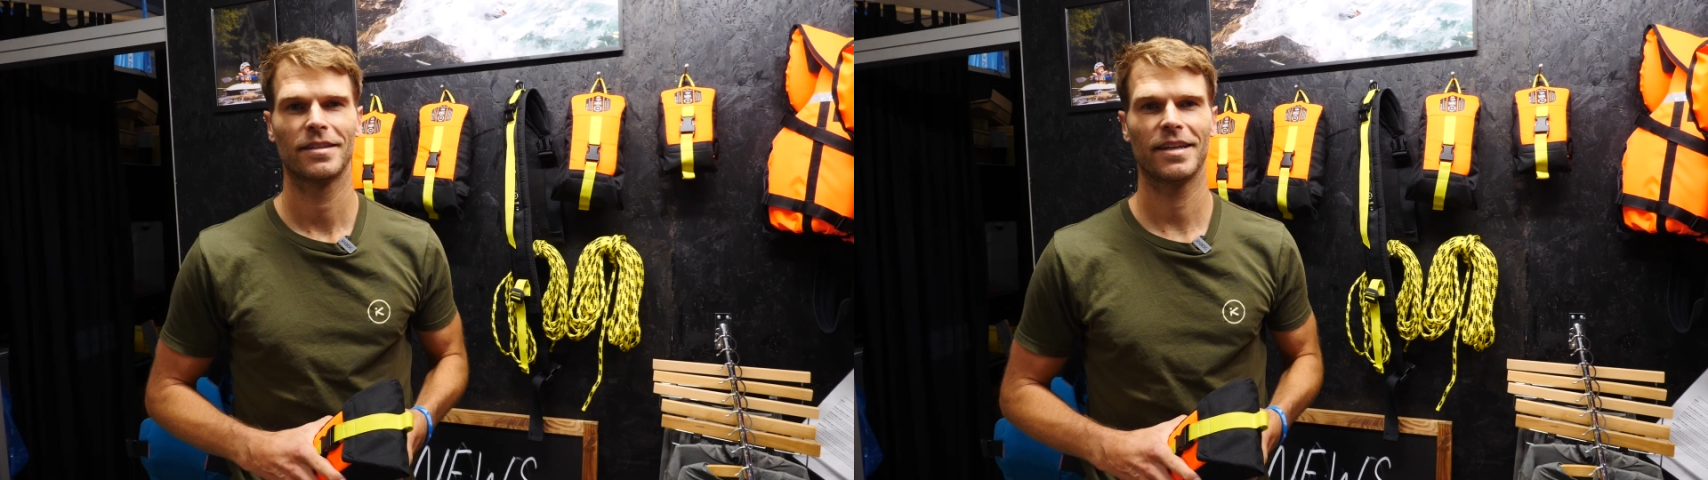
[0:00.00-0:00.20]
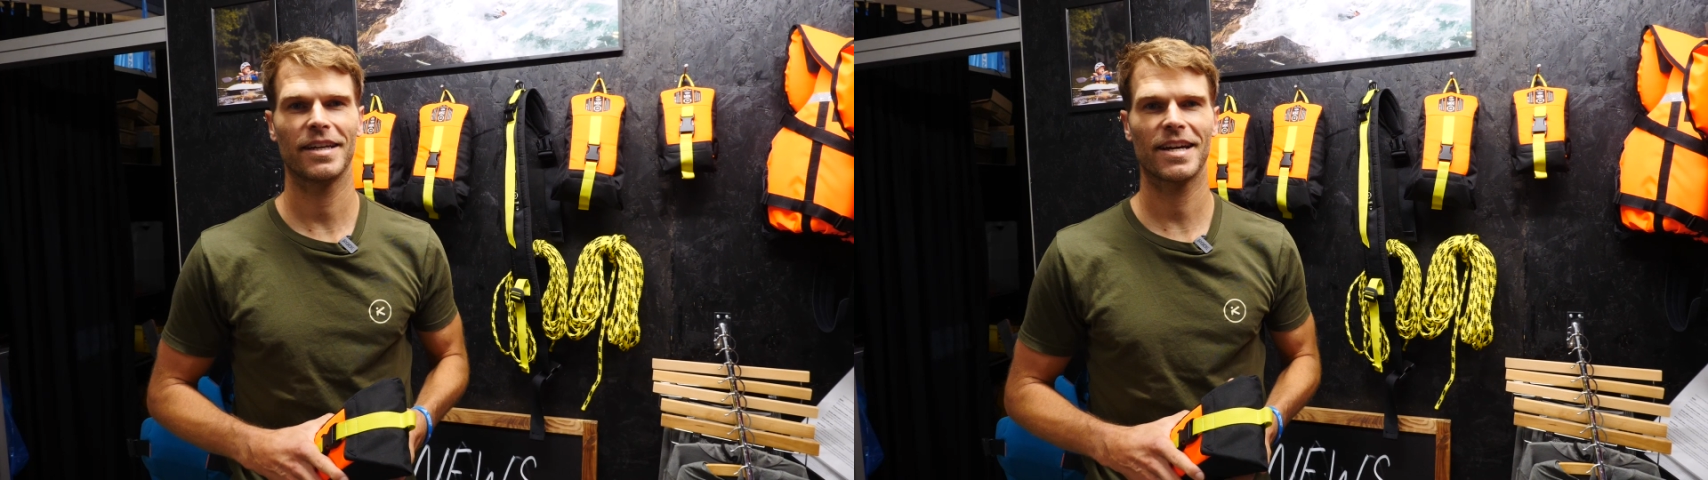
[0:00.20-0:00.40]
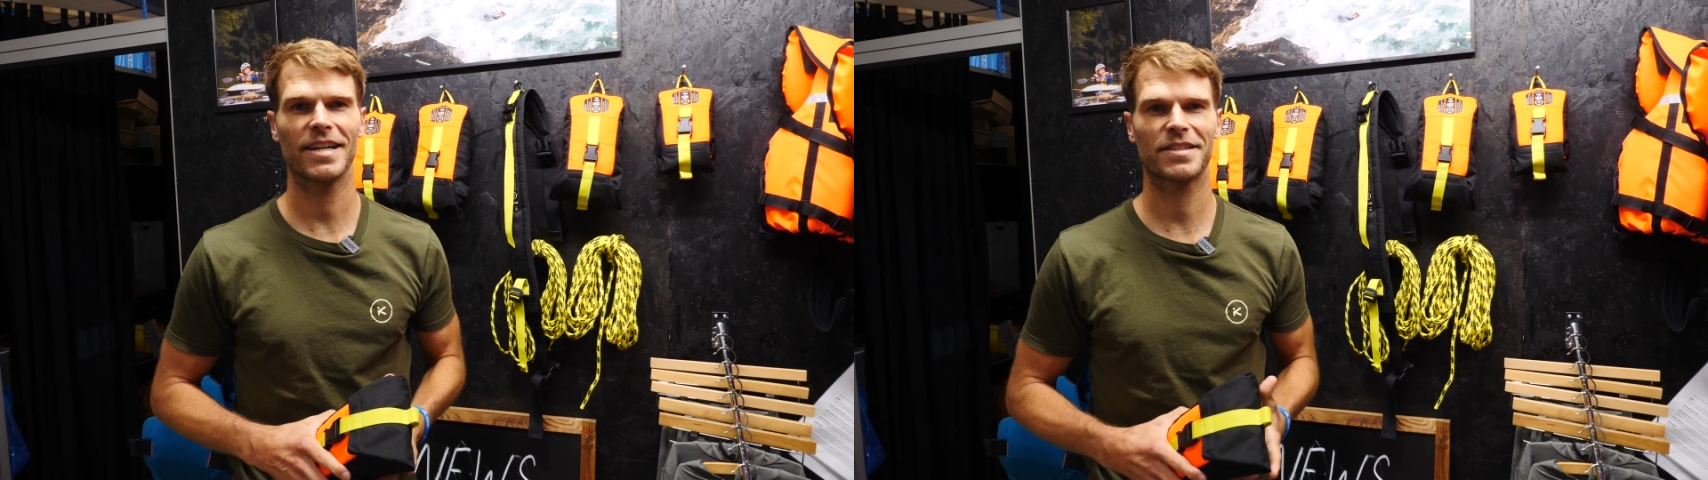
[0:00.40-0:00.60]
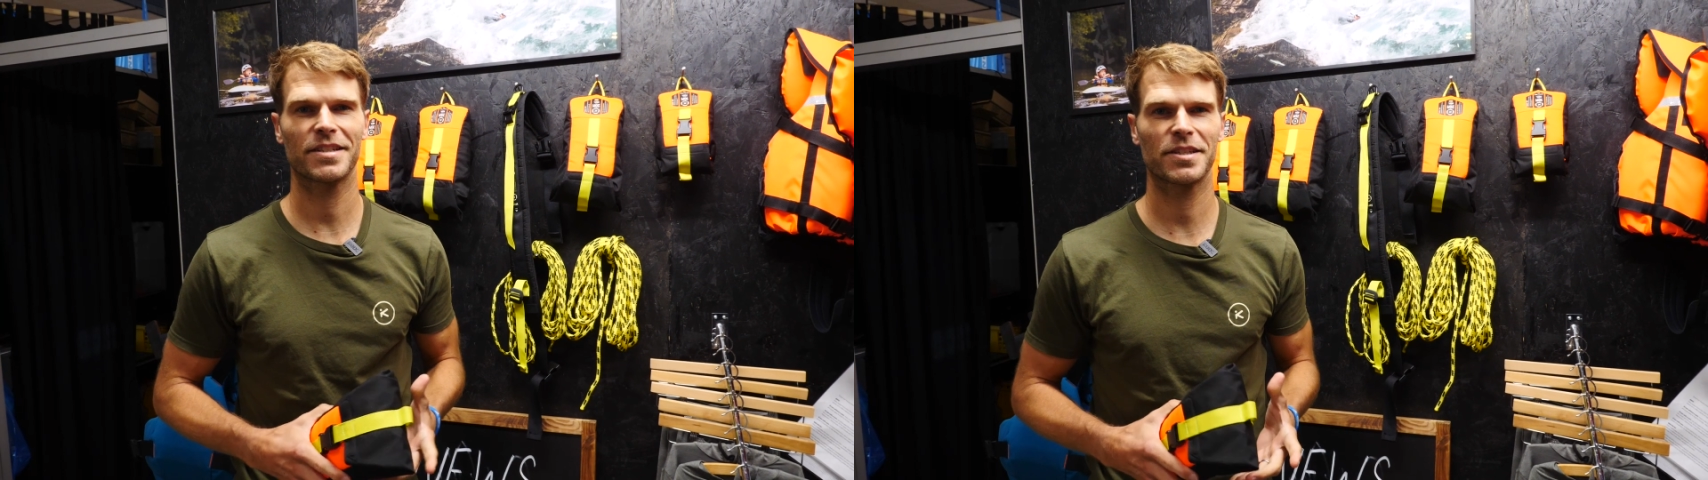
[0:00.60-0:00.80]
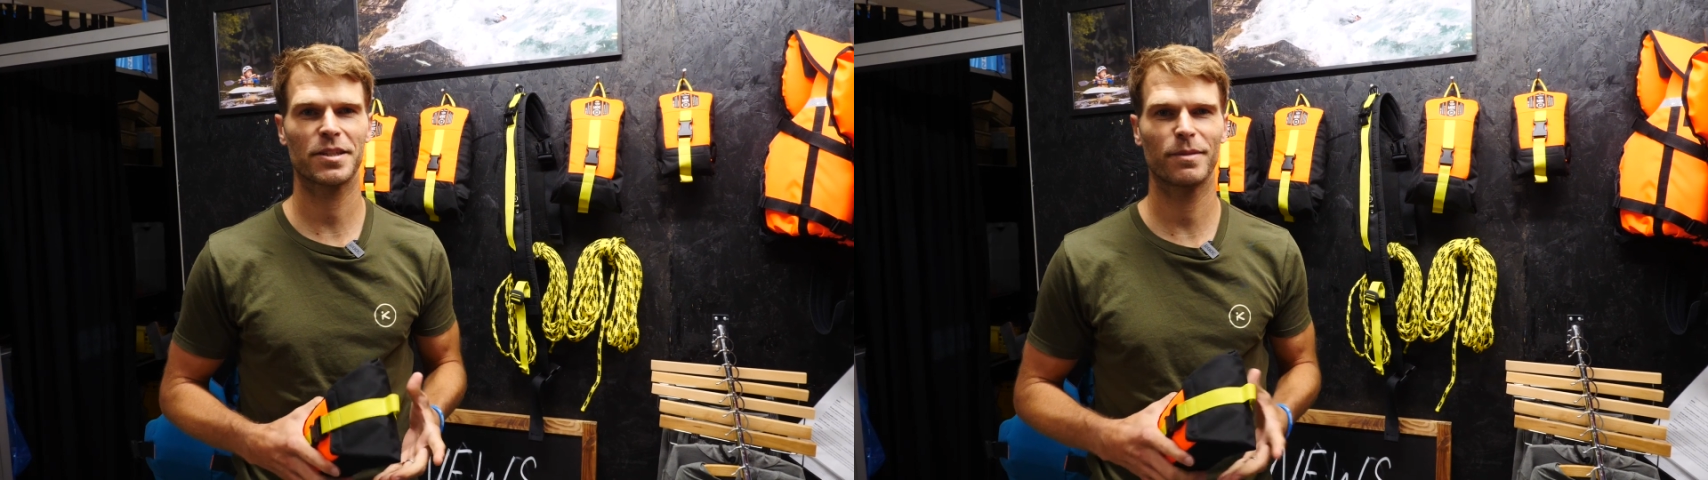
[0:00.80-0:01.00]
Hey guys,
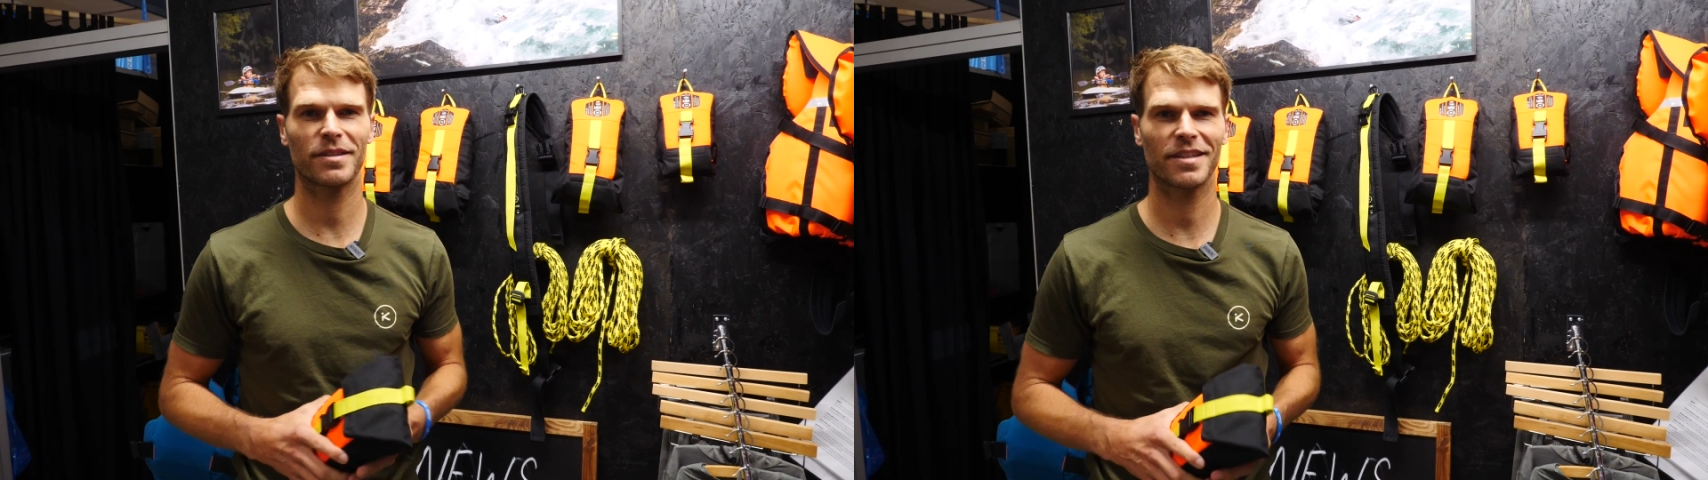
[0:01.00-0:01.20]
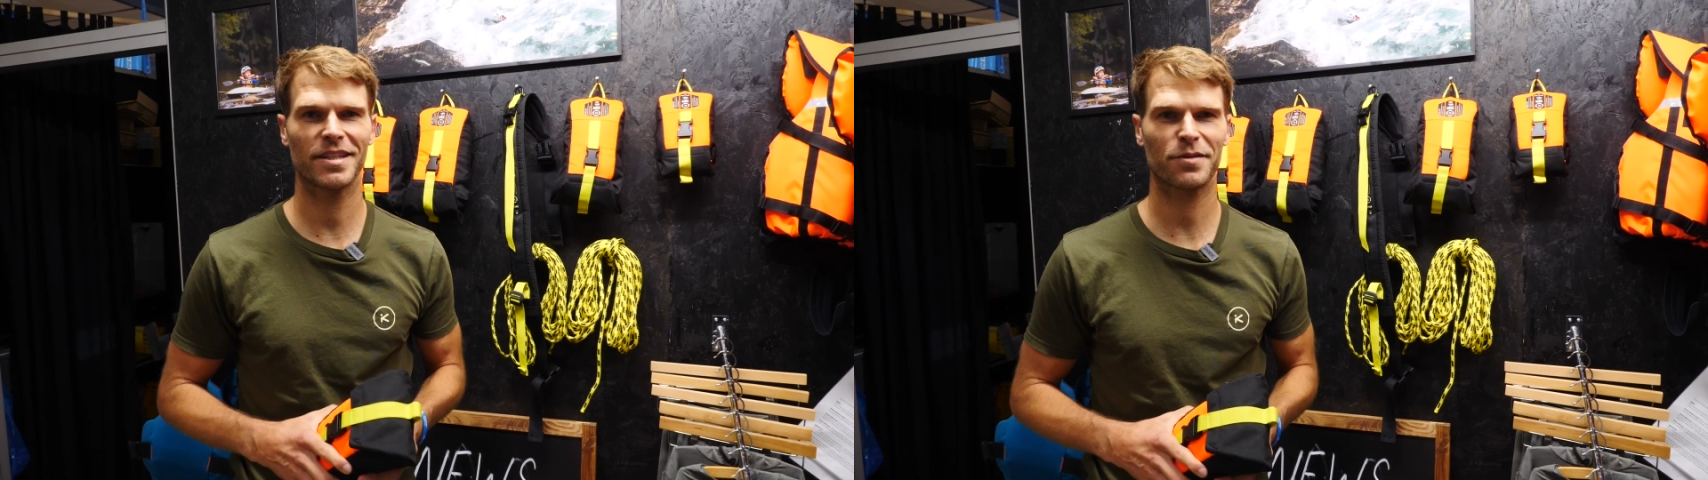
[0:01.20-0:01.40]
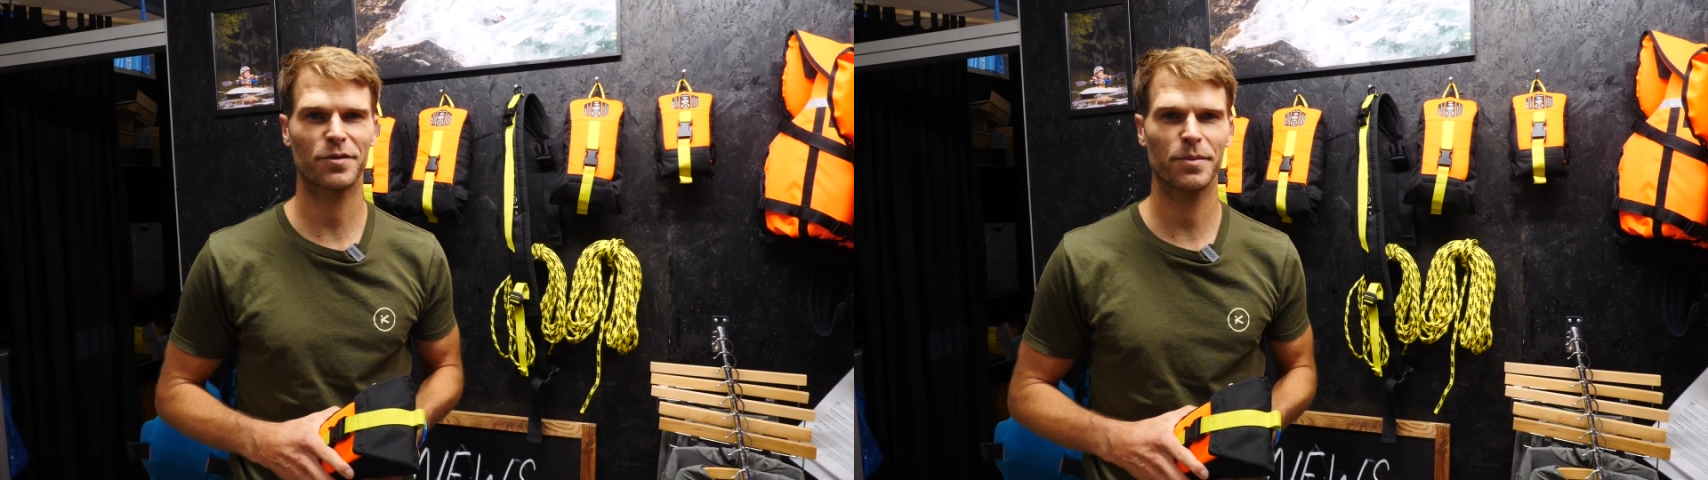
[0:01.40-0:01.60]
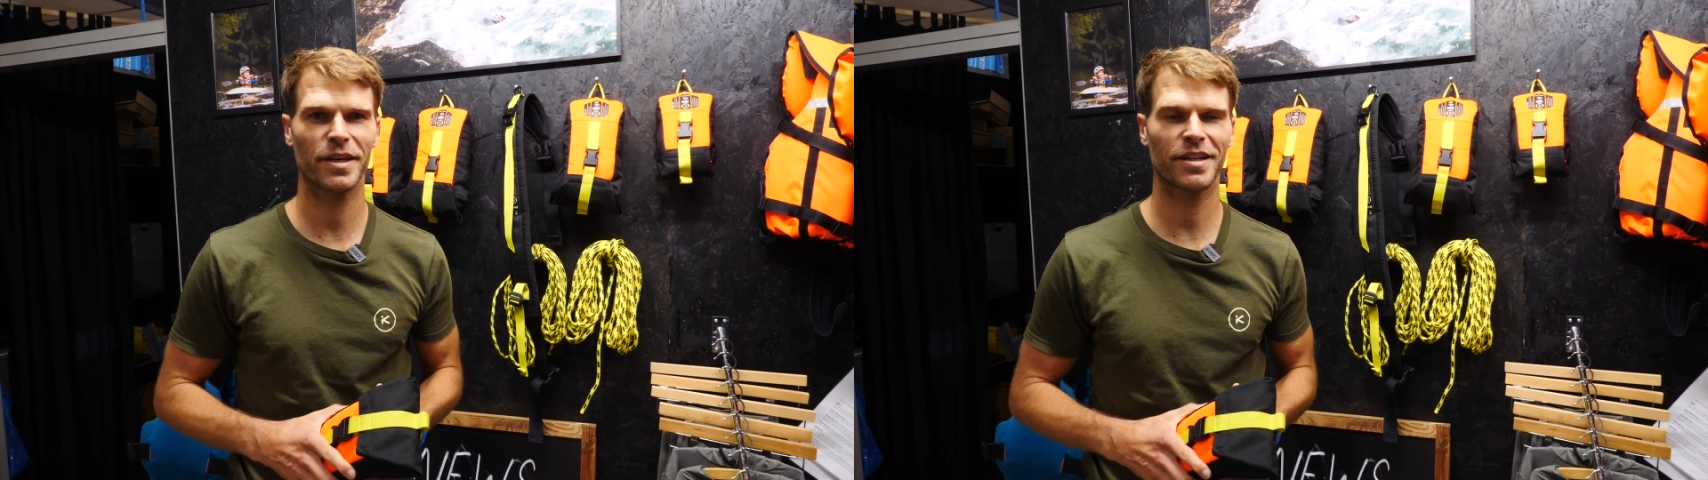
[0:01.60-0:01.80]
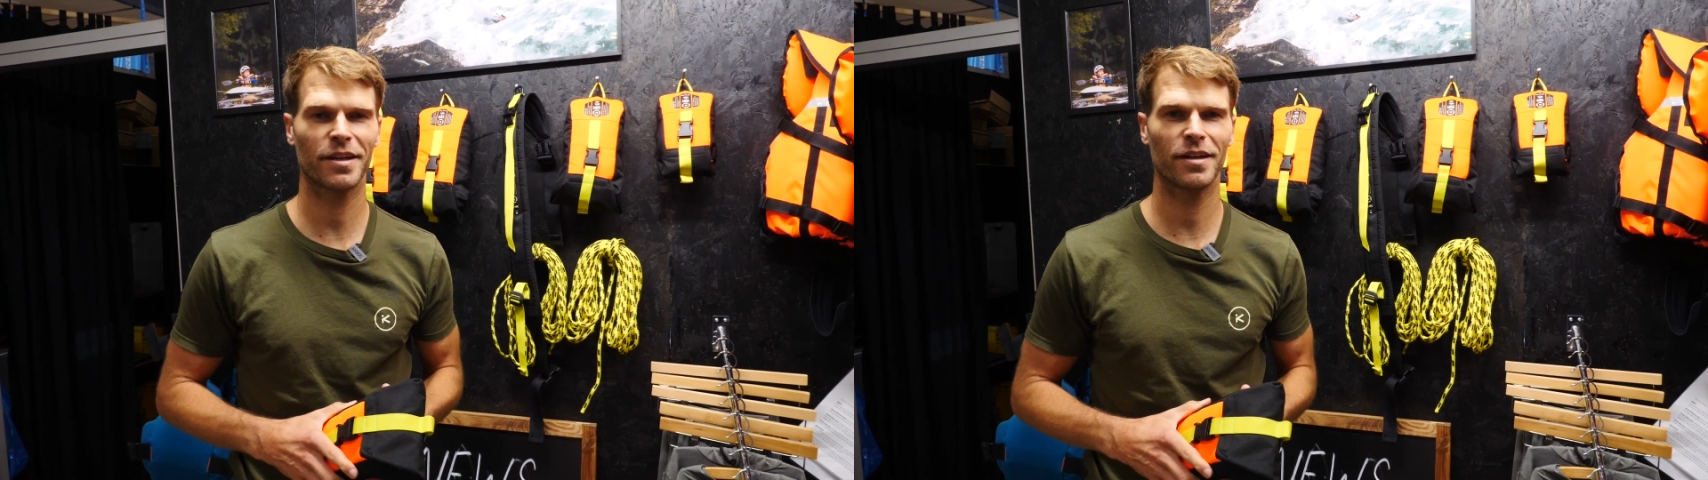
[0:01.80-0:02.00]
this is Matthias from
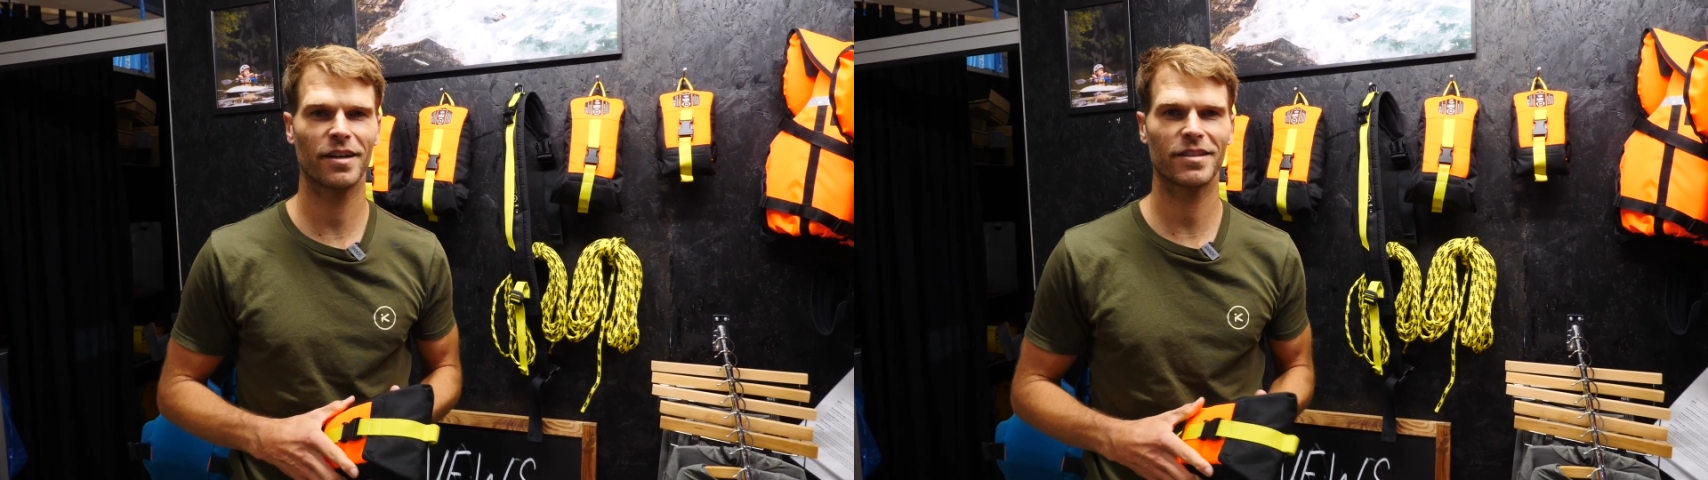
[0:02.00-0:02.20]
Hiko,